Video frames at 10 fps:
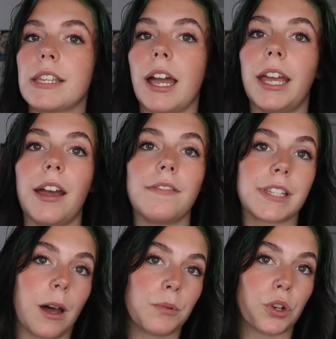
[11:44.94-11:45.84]
I have
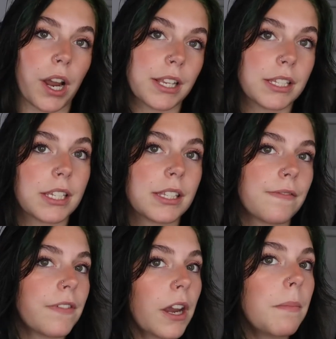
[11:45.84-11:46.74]
scalp psoriasis,
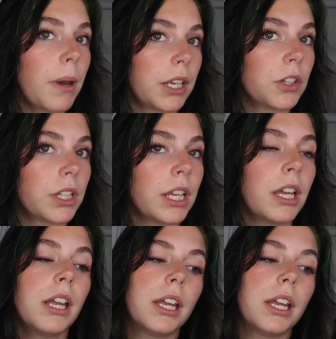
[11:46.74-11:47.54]
very minorly.